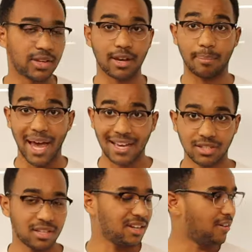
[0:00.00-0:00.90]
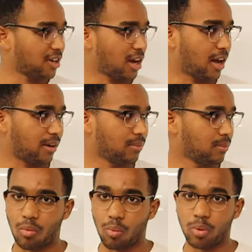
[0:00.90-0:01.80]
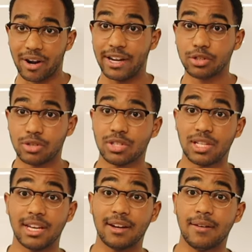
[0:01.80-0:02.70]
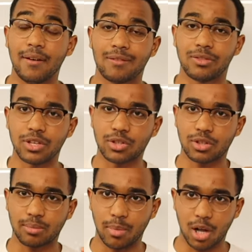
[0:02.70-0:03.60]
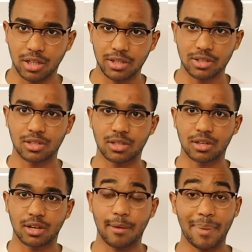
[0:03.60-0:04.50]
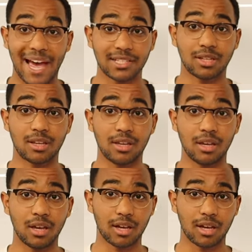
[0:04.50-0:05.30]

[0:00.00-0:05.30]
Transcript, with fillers: the capacity of a cut we're interested in the smallest capacity